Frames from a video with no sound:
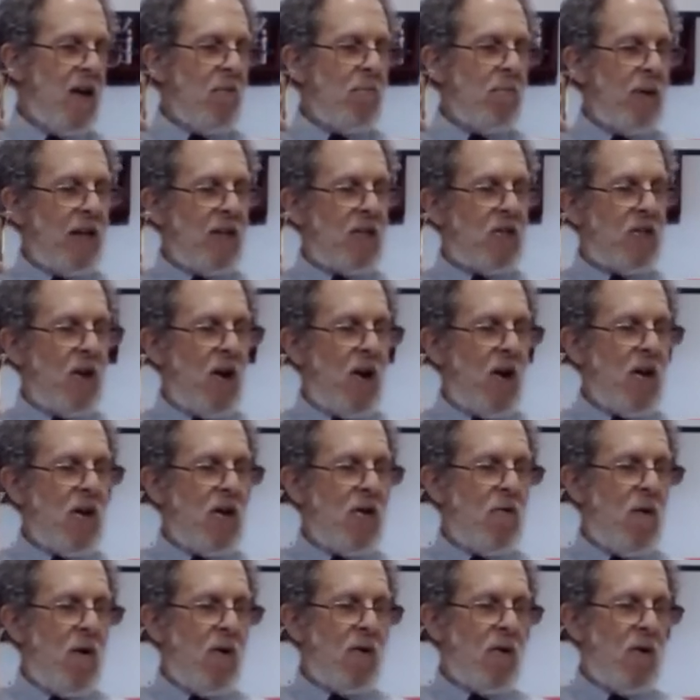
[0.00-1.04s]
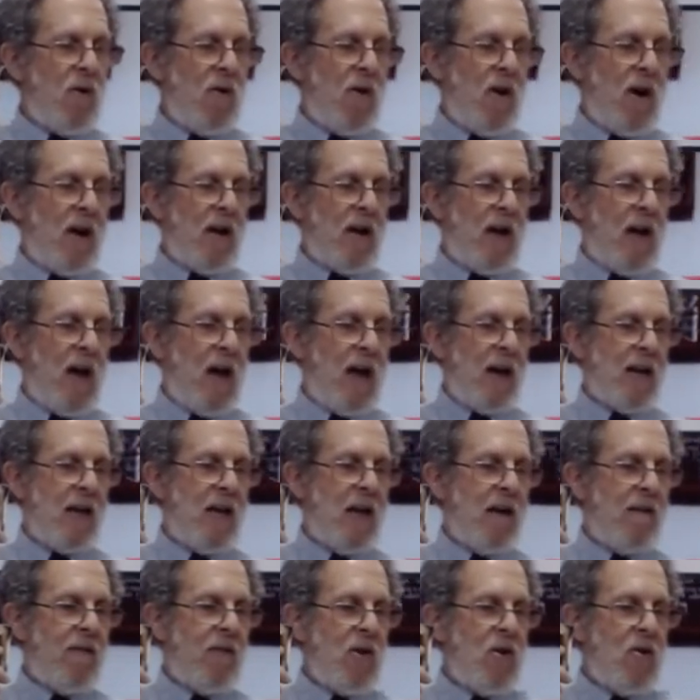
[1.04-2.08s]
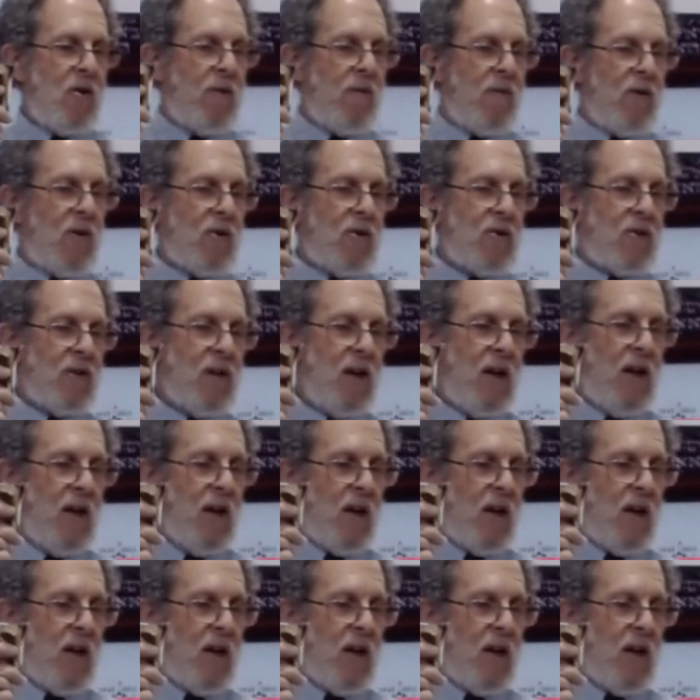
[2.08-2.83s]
Blessed are you, O Lord our God, King of the universe,